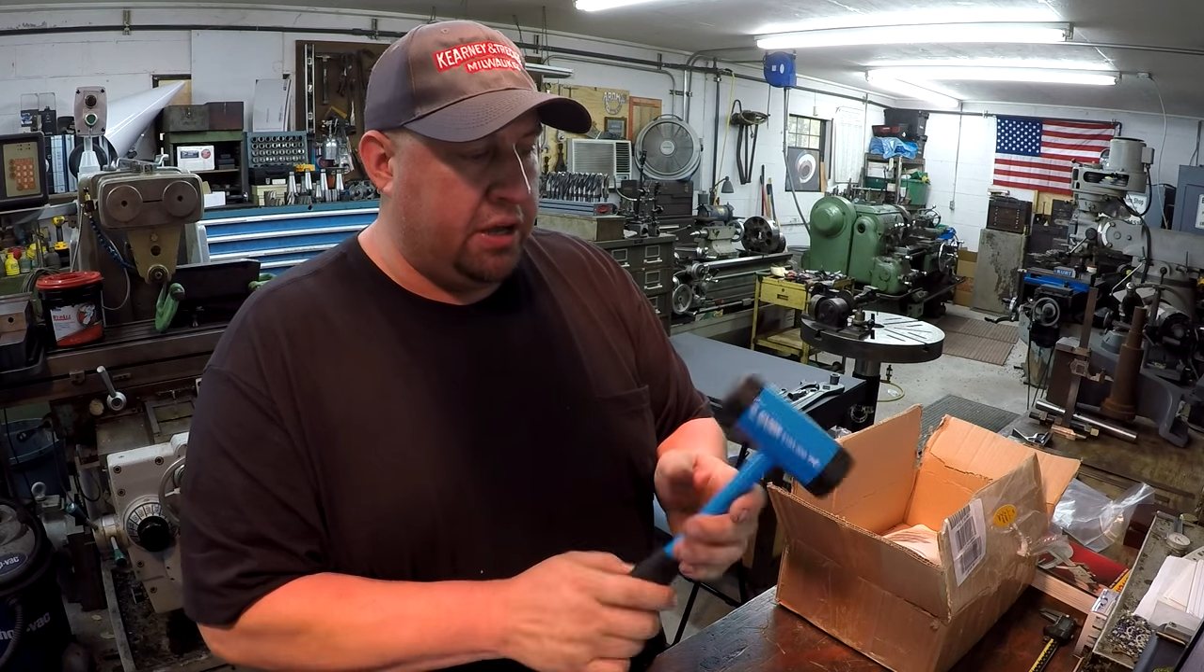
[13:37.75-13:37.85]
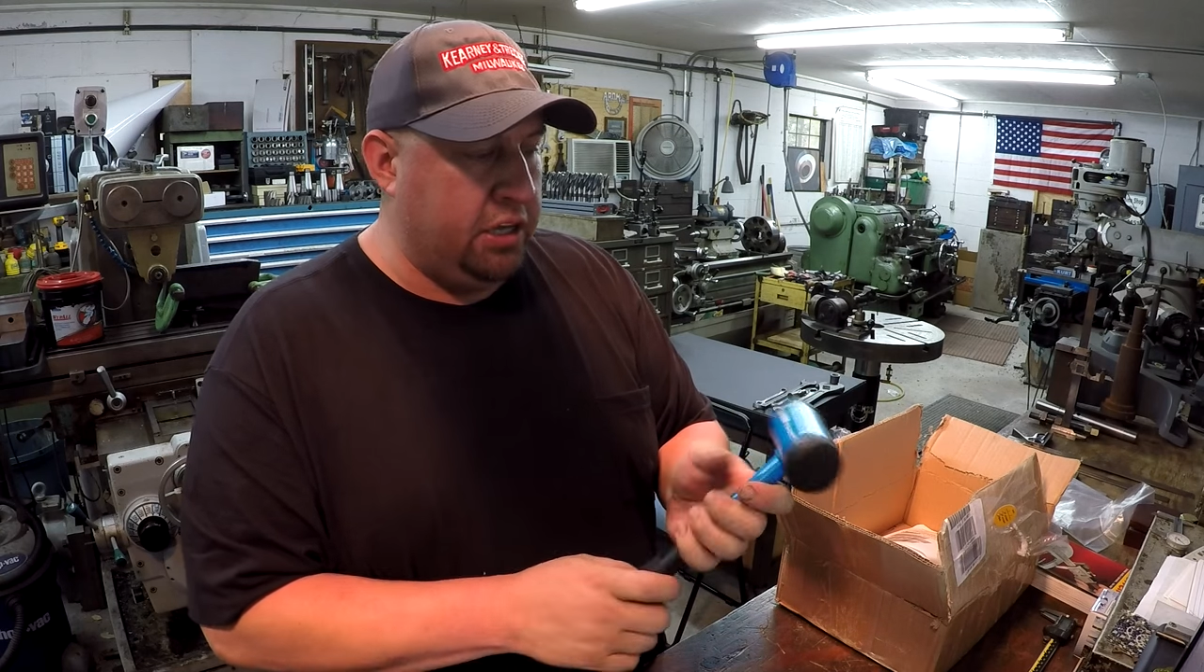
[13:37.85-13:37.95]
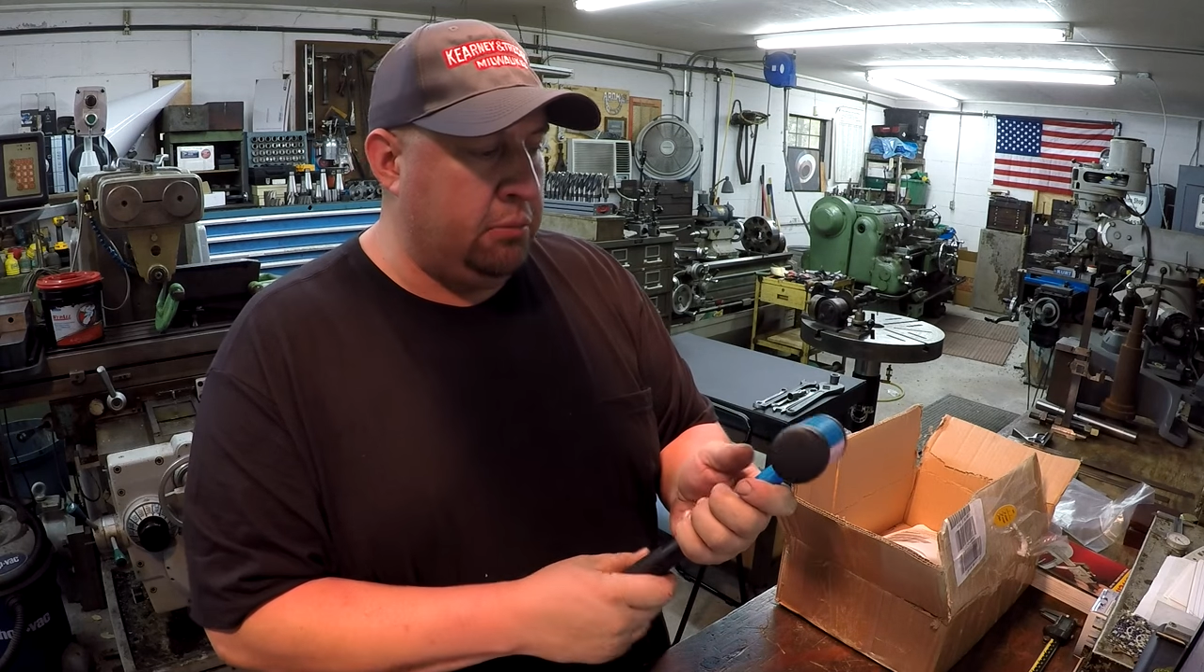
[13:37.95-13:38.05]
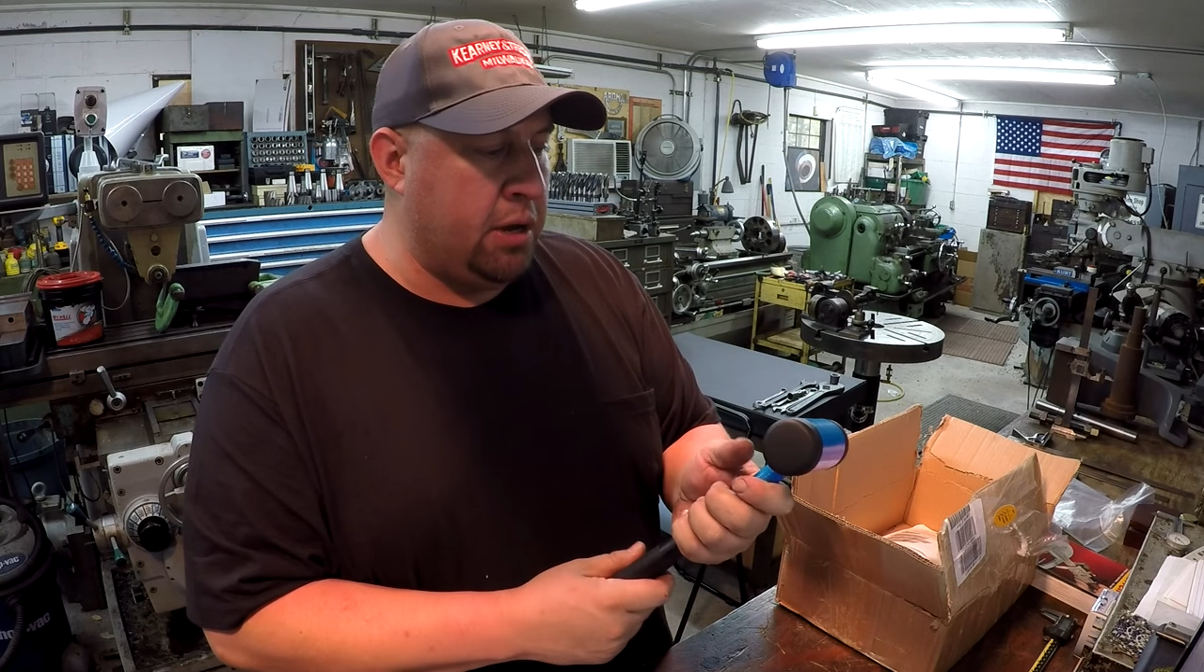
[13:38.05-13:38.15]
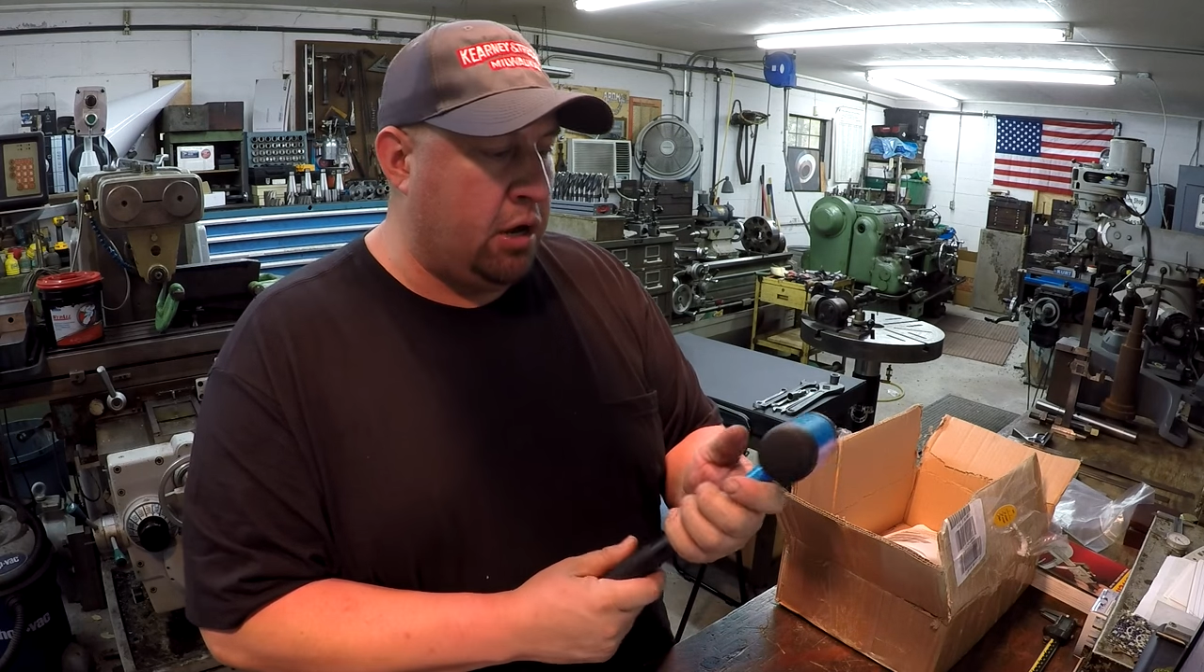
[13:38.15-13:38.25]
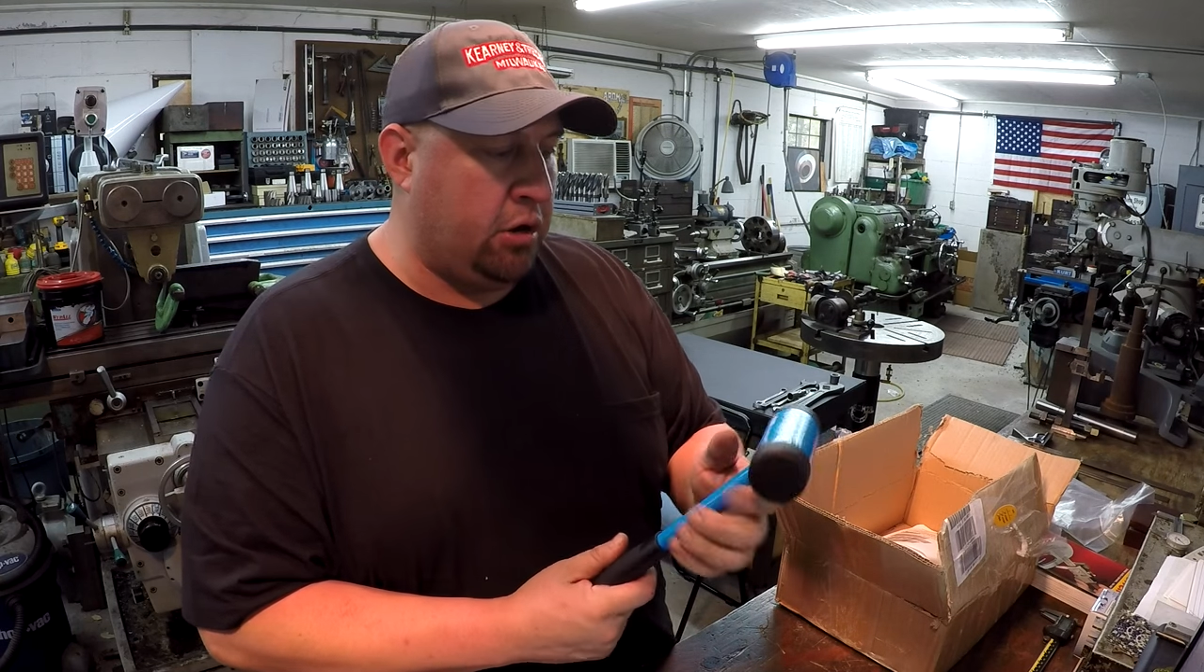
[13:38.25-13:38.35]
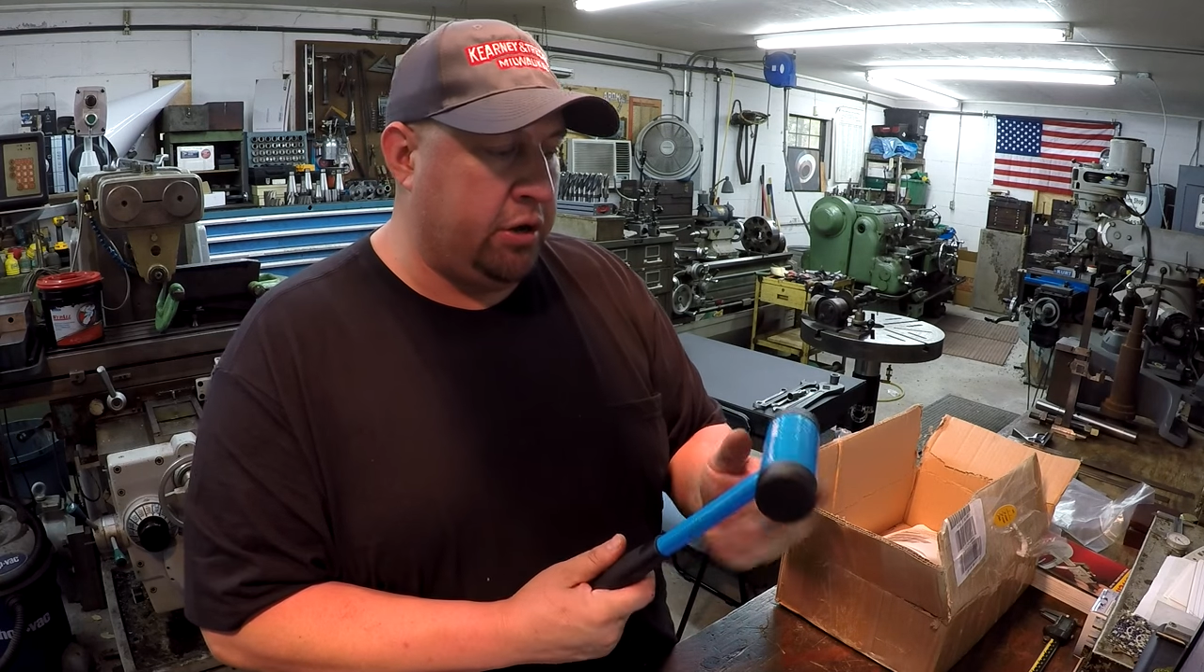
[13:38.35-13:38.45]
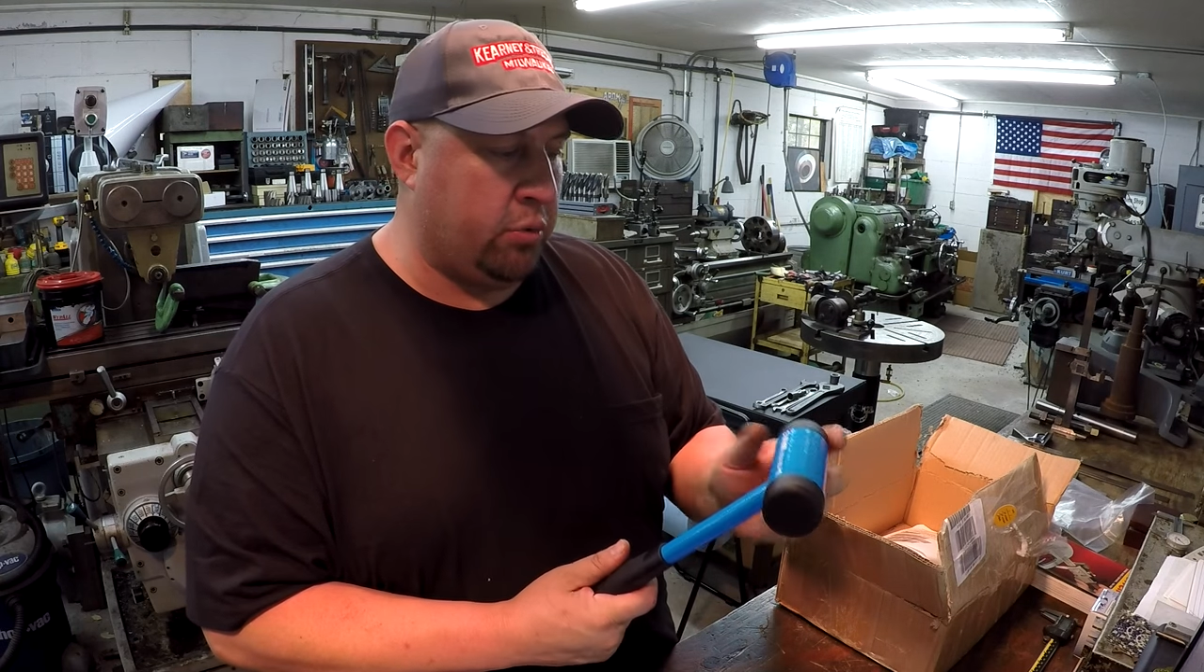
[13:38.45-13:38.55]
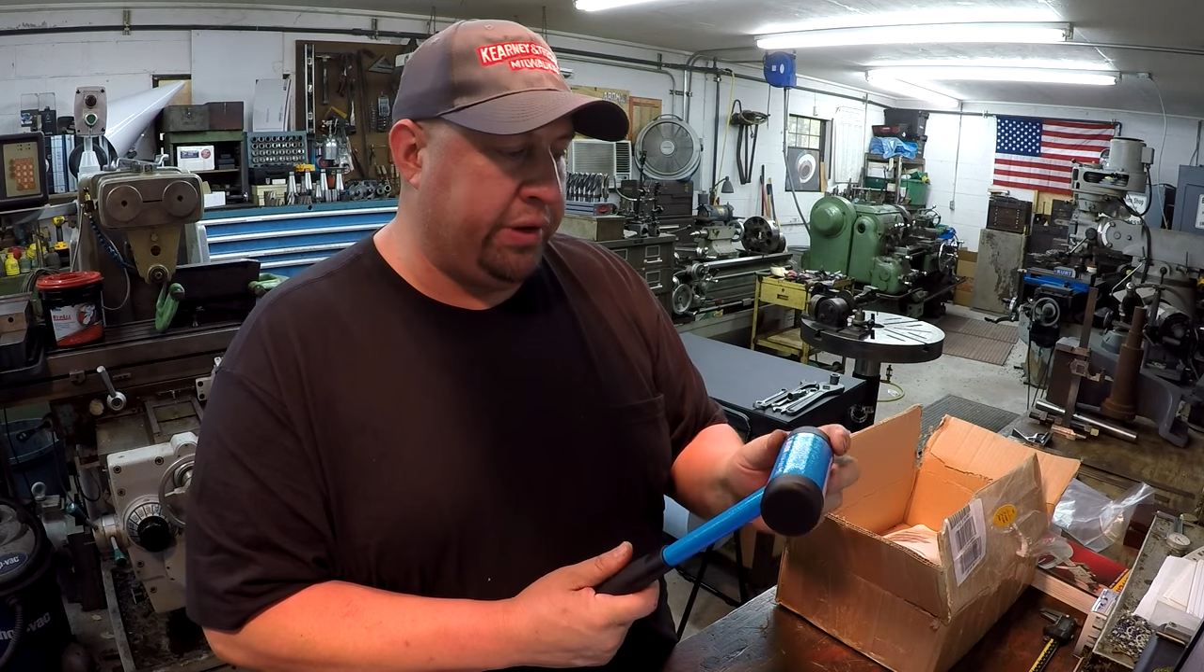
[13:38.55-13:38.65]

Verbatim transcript: email here